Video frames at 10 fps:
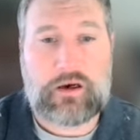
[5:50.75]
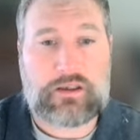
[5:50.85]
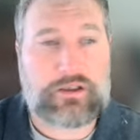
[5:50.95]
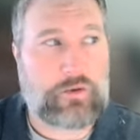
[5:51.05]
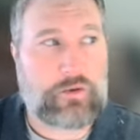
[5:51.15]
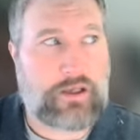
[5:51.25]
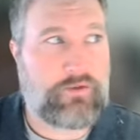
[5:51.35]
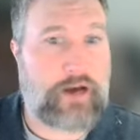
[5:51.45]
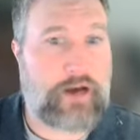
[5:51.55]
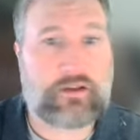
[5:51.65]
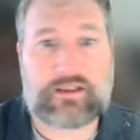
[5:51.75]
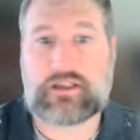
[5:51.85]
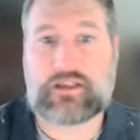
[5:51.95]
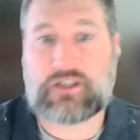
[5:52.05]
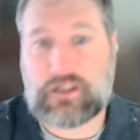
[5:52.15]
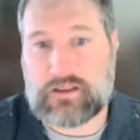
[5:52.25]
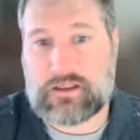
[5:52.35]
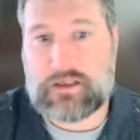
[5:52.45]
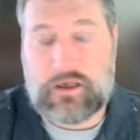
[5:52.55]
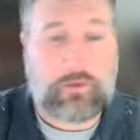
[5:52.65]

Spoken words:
So we file extensions.